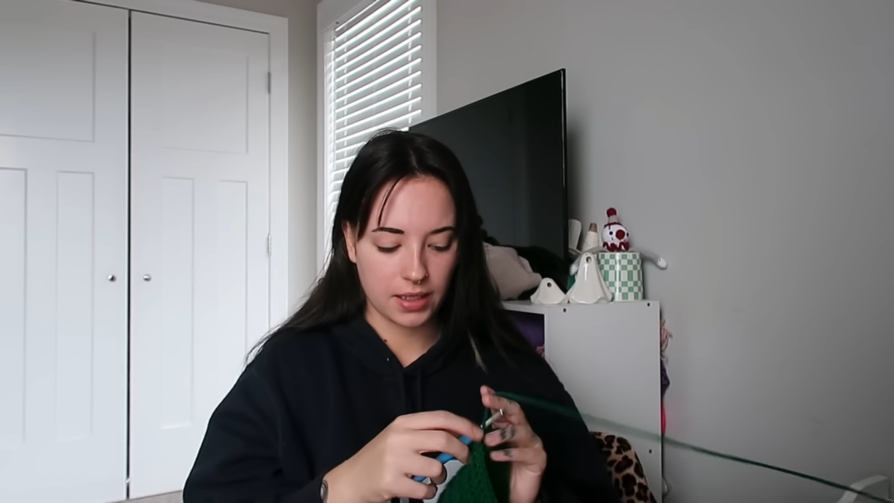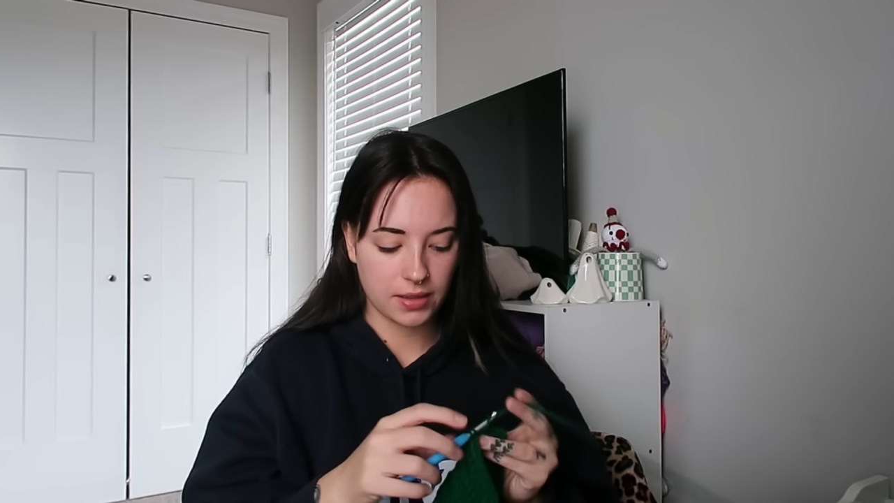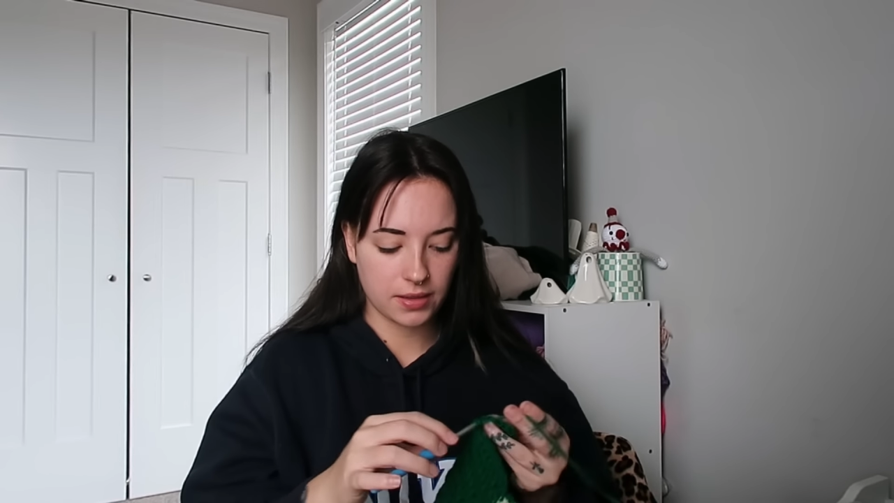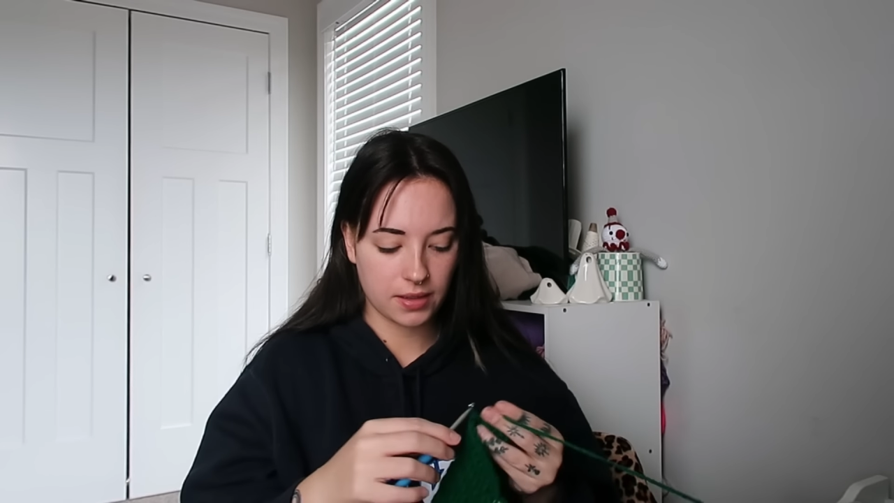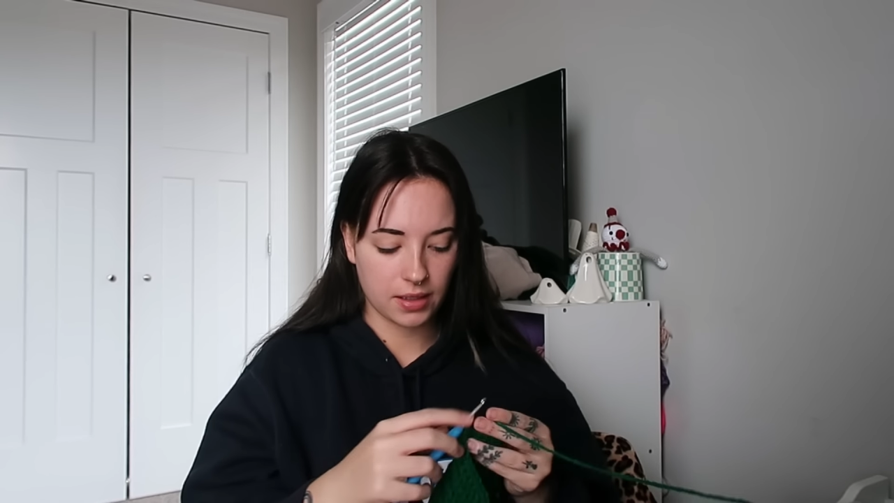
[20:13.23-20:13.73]

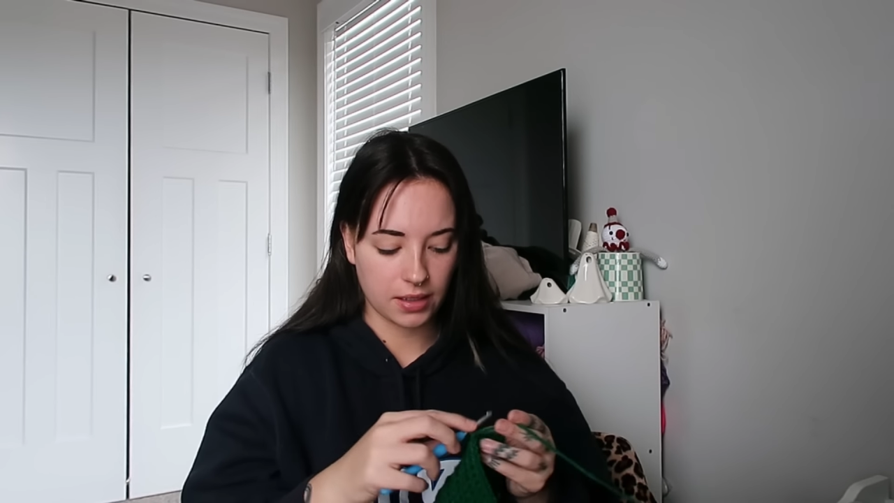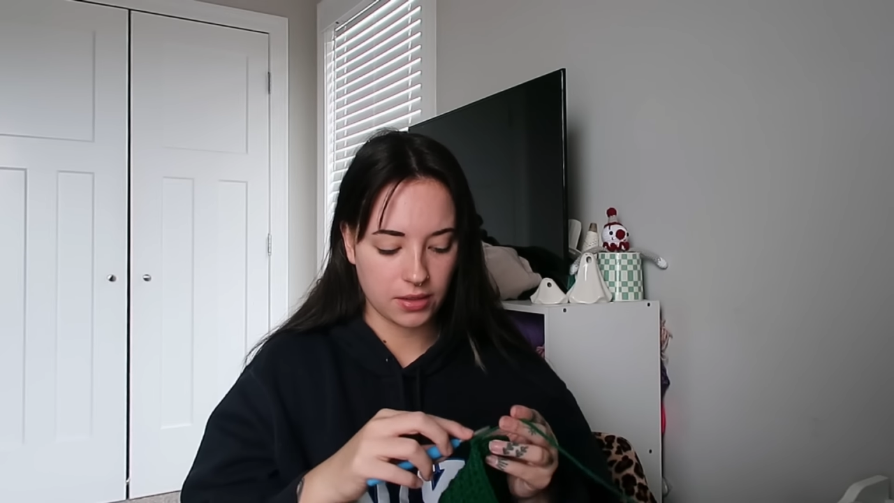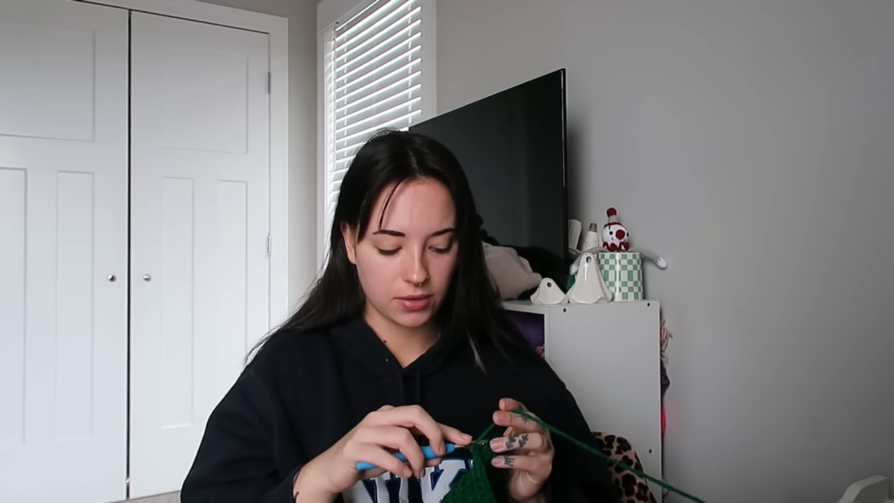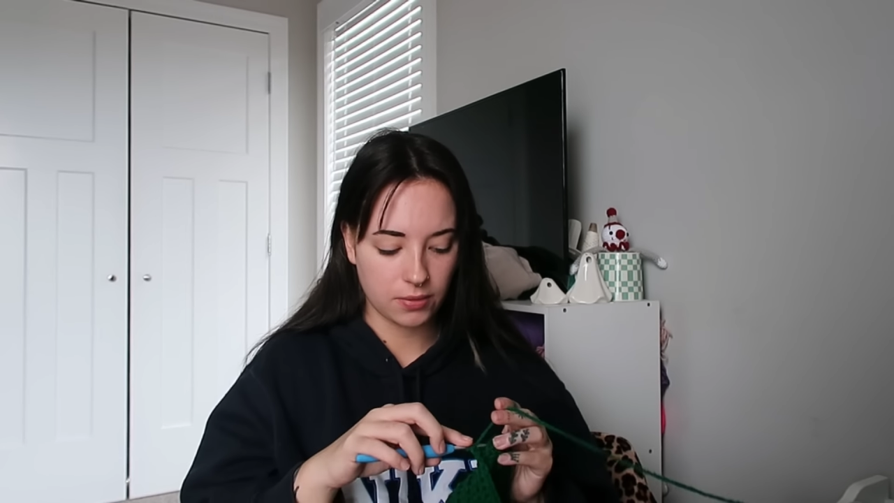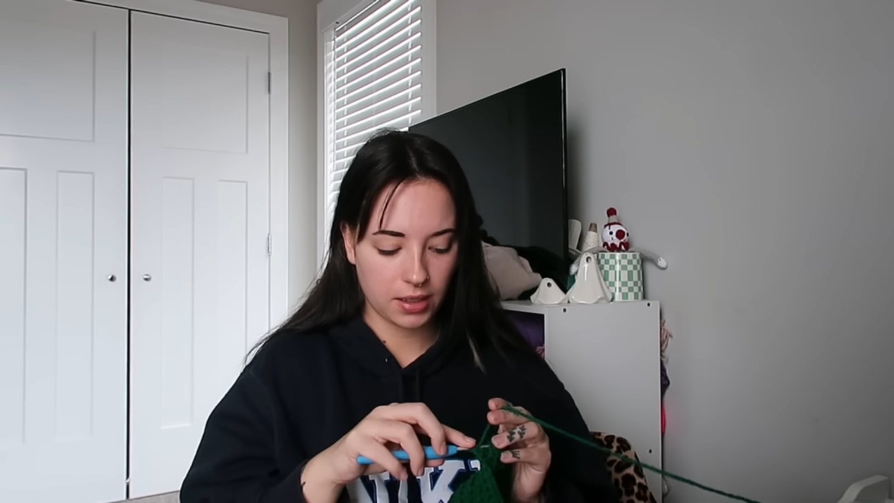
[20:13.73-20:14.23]
ends than I
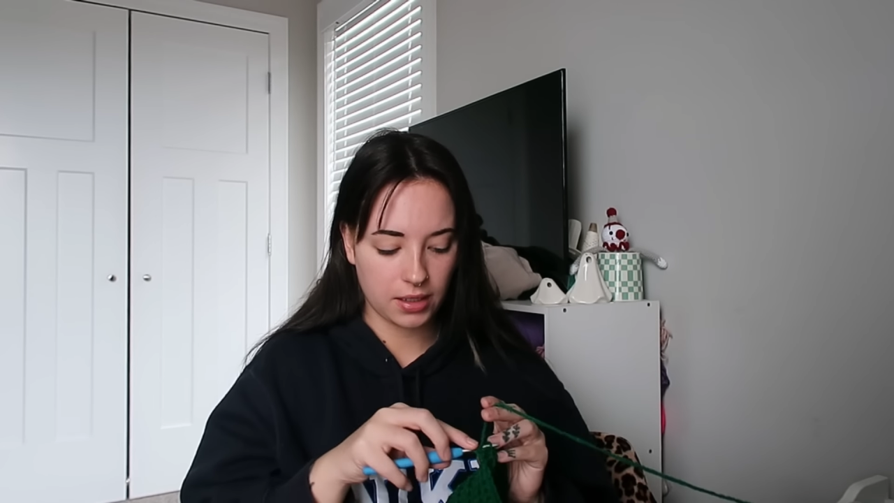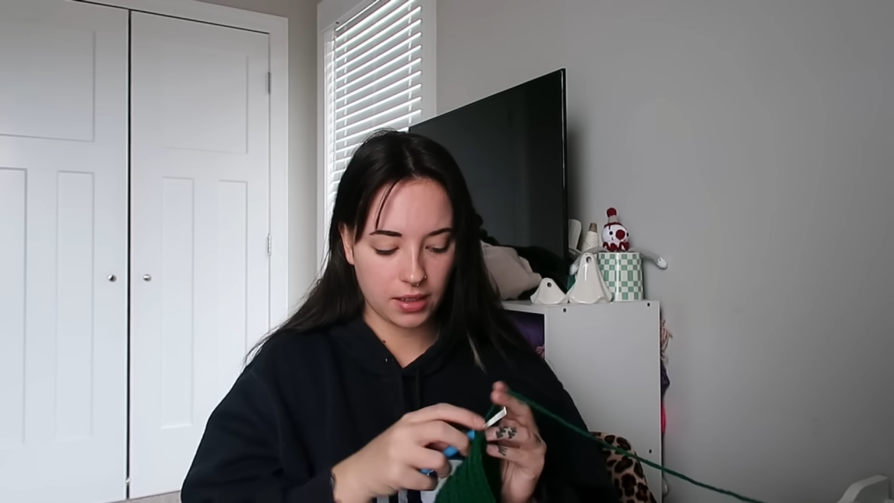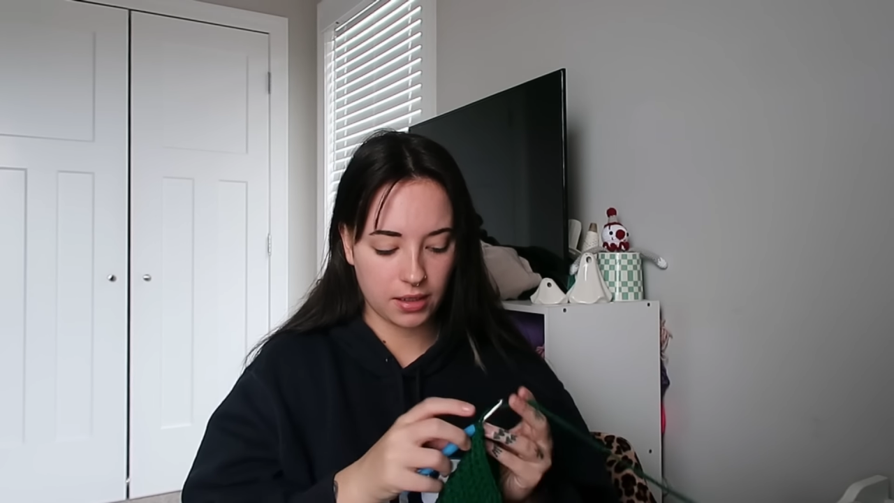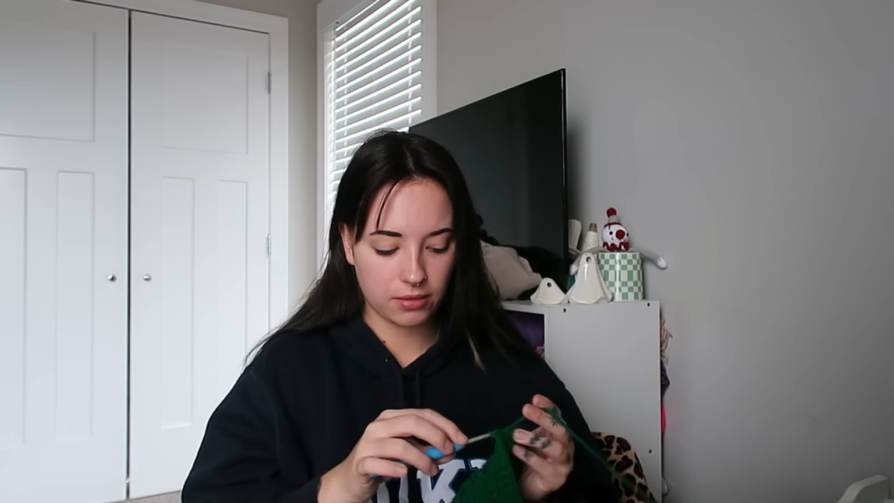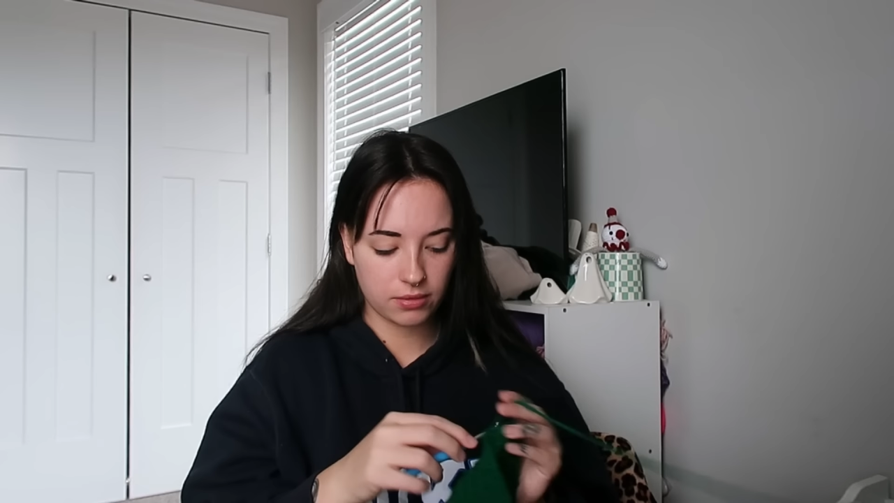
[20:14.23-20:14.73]
do right
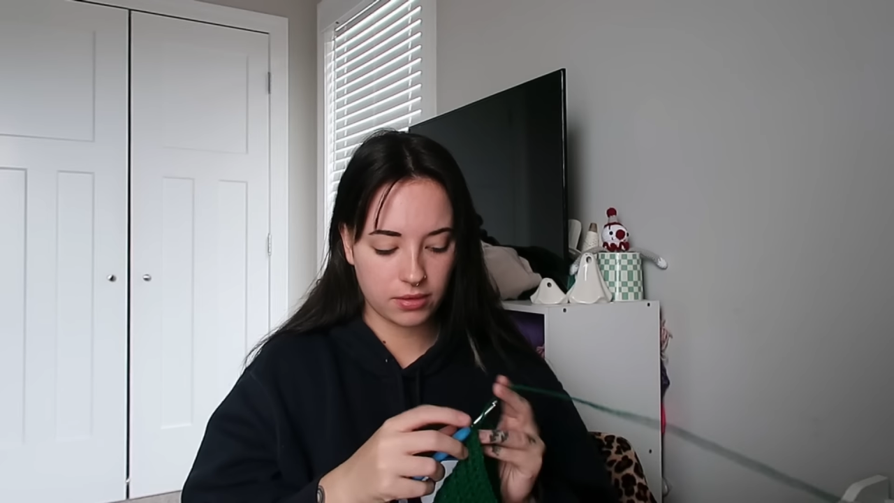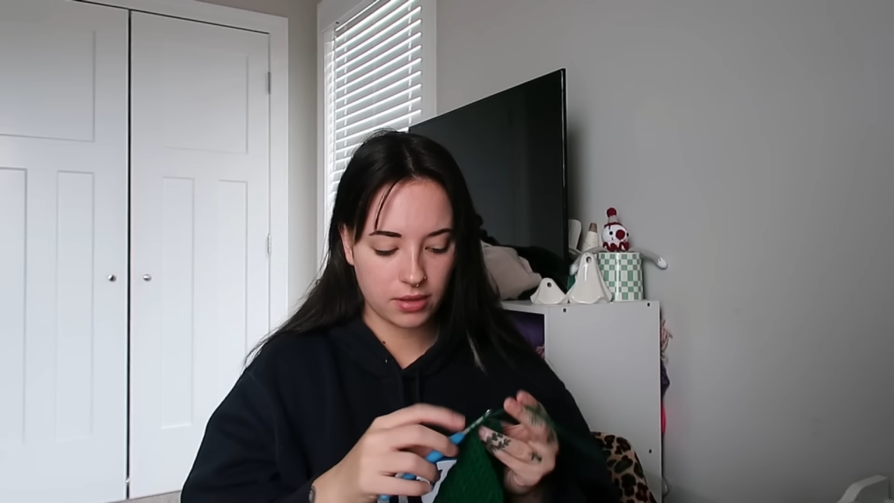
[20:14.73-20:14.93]
now.